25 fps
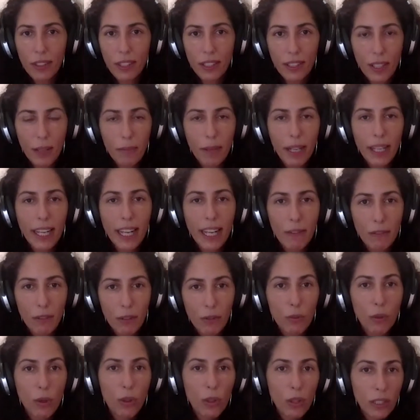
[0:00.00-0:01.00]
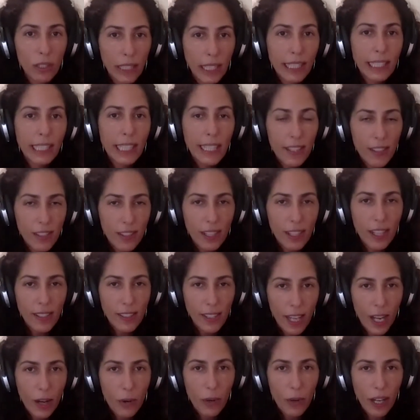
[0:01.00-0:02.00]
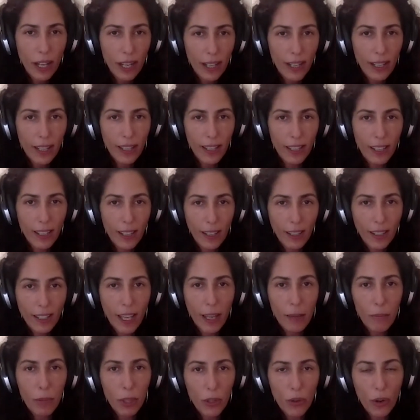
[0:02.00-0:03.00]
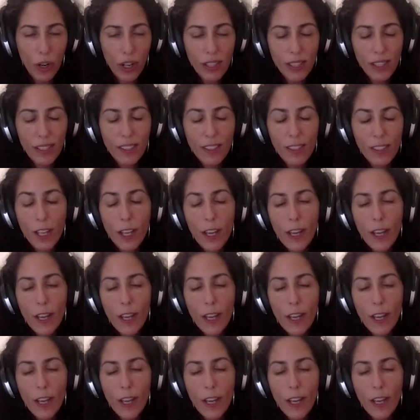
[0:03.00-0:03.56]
might have a role, at least that's how I came across it.